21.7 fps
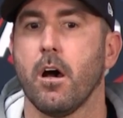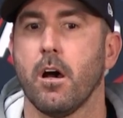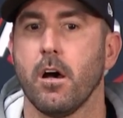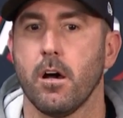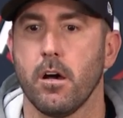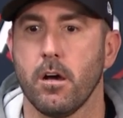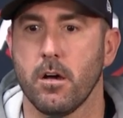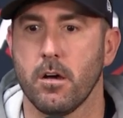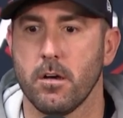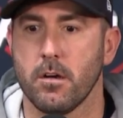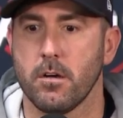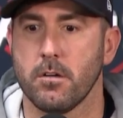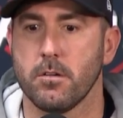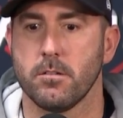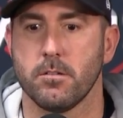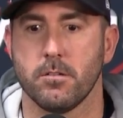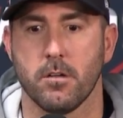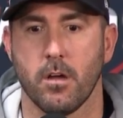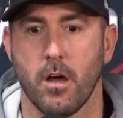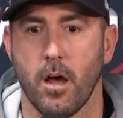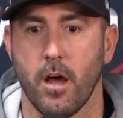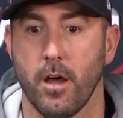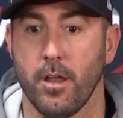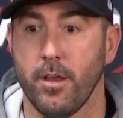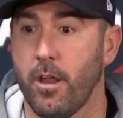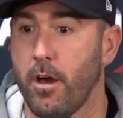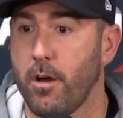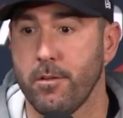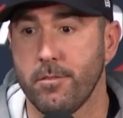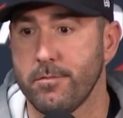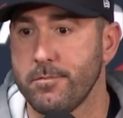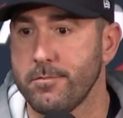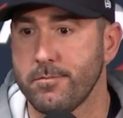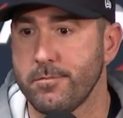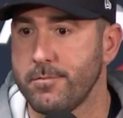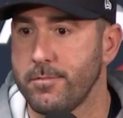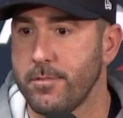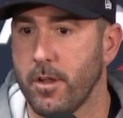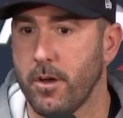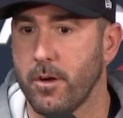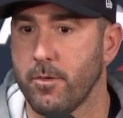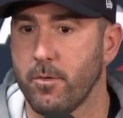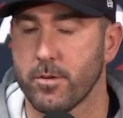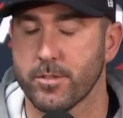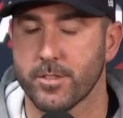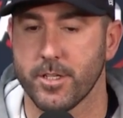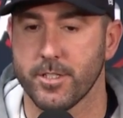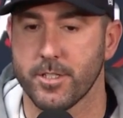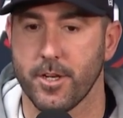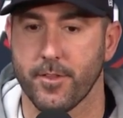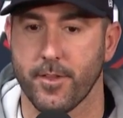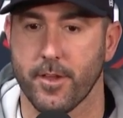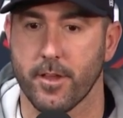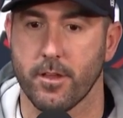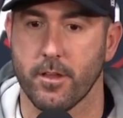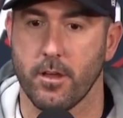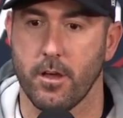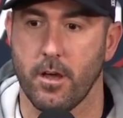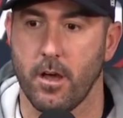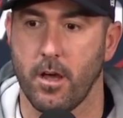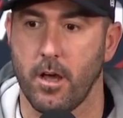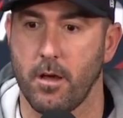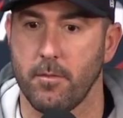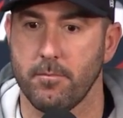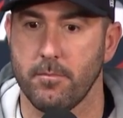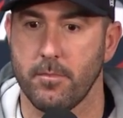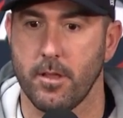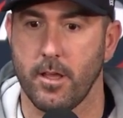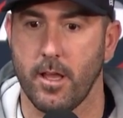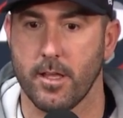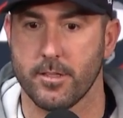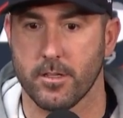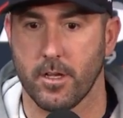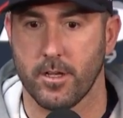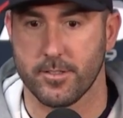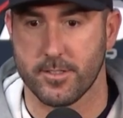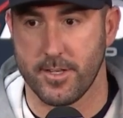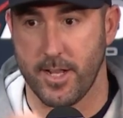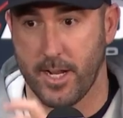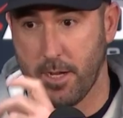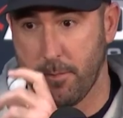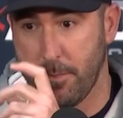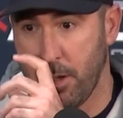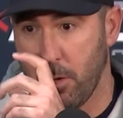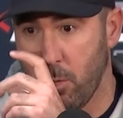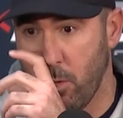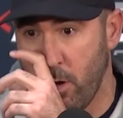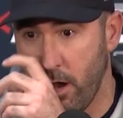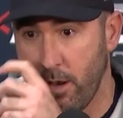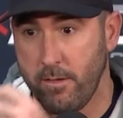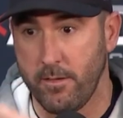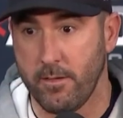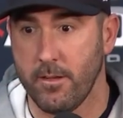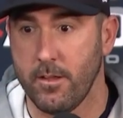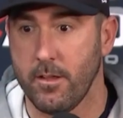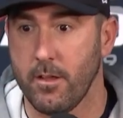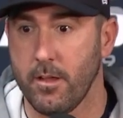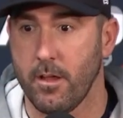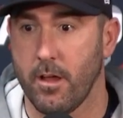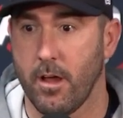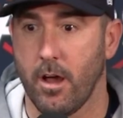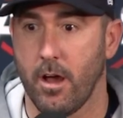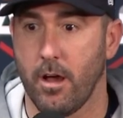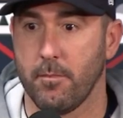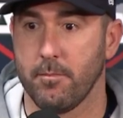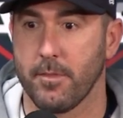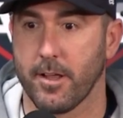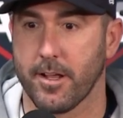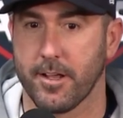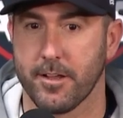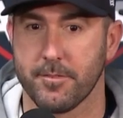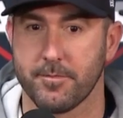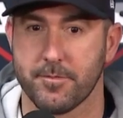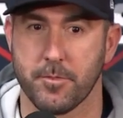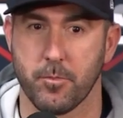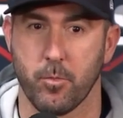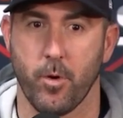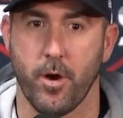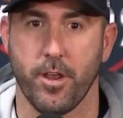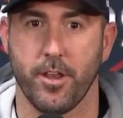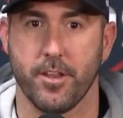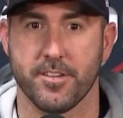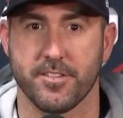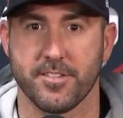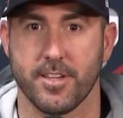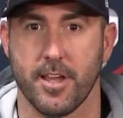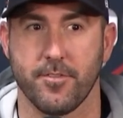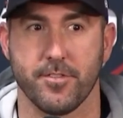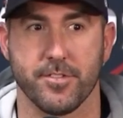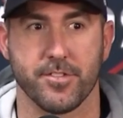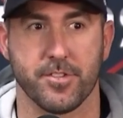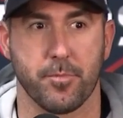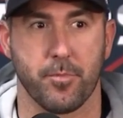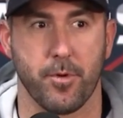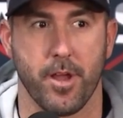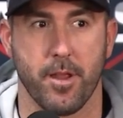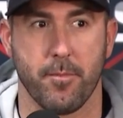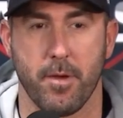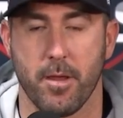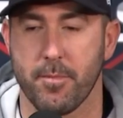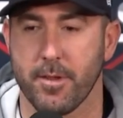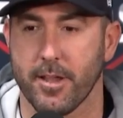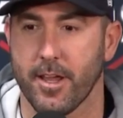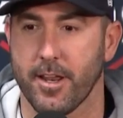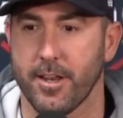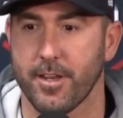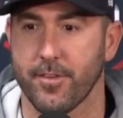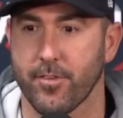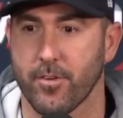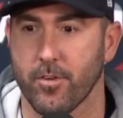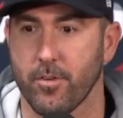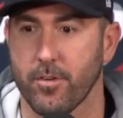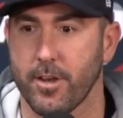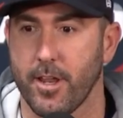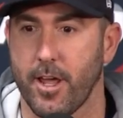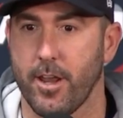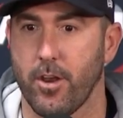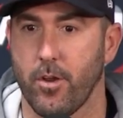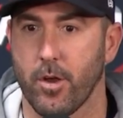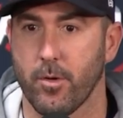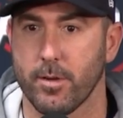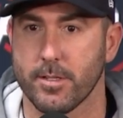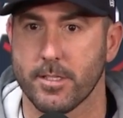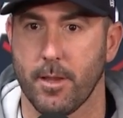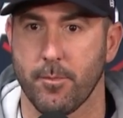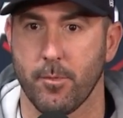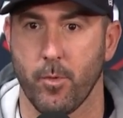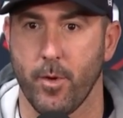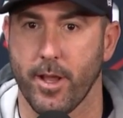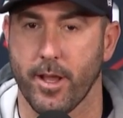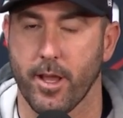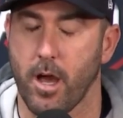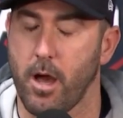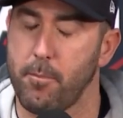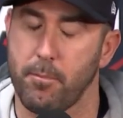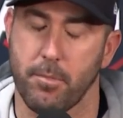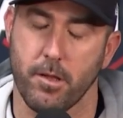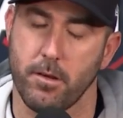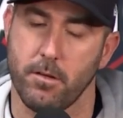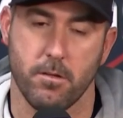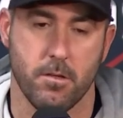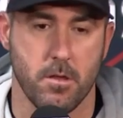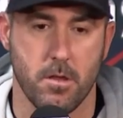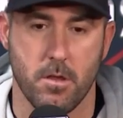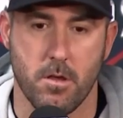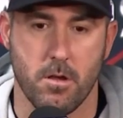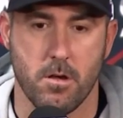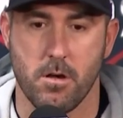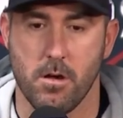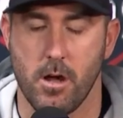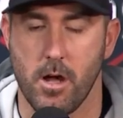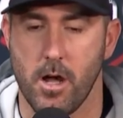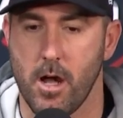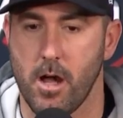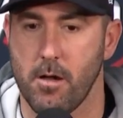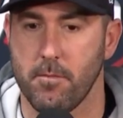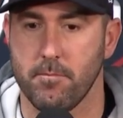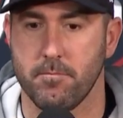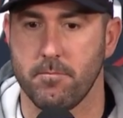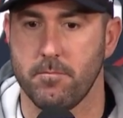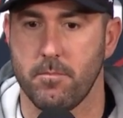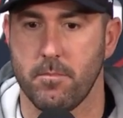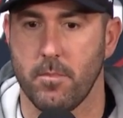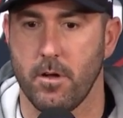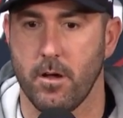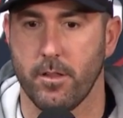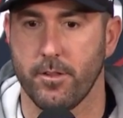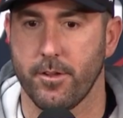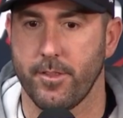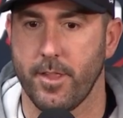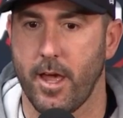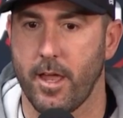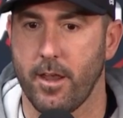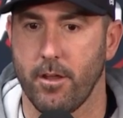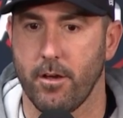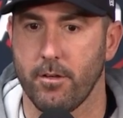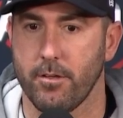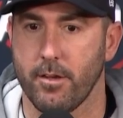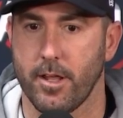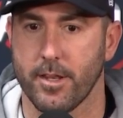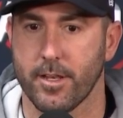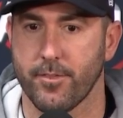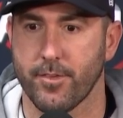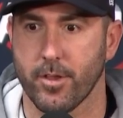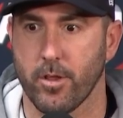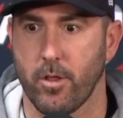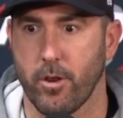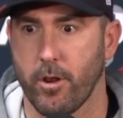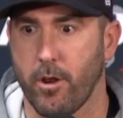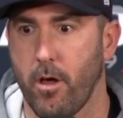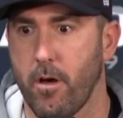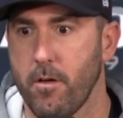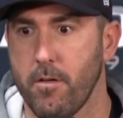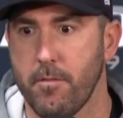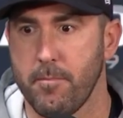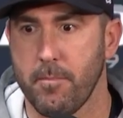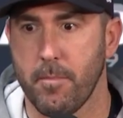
No, it won't change anything. As long as it's not going to be at 1, like a 1-7 spread might be kind of difficult not knowing what time to wake up. But other than that, no, not difficult at all.